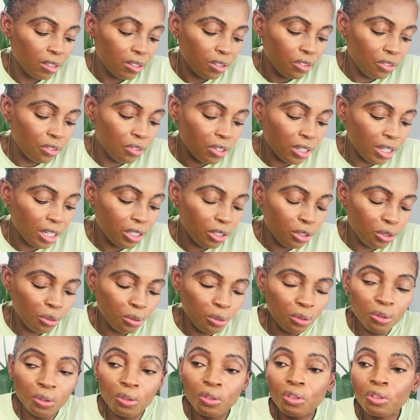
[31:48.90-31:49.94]
Try
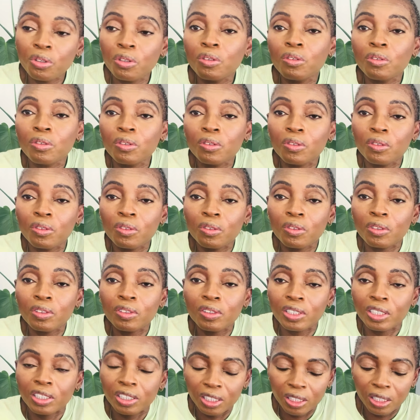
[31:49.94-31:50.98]
to
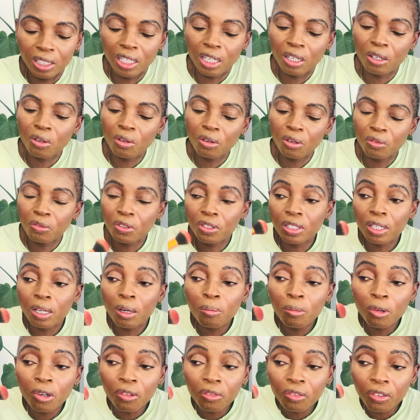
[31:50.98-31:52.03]
take off
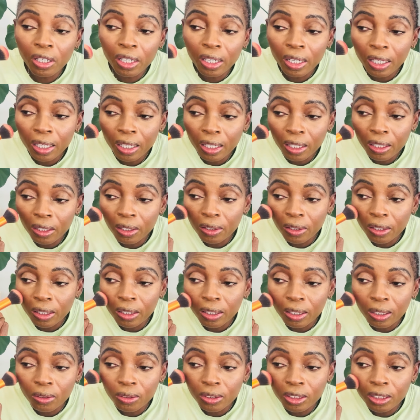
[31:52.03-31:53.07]
some of it, and then
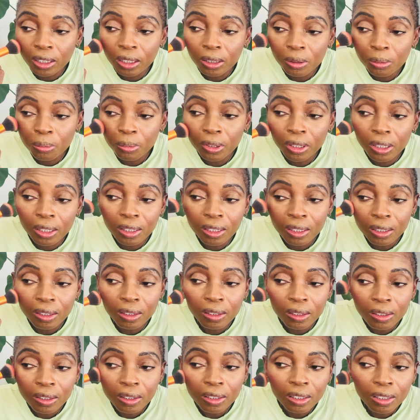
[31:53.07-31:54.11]
I'll just be,
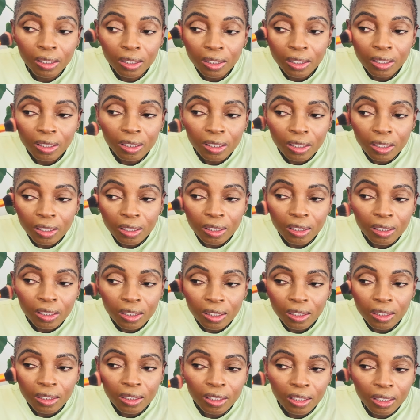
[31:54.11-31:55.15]

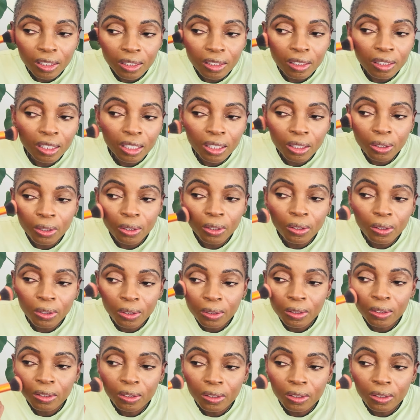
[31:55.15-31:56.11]
yeah, there you go.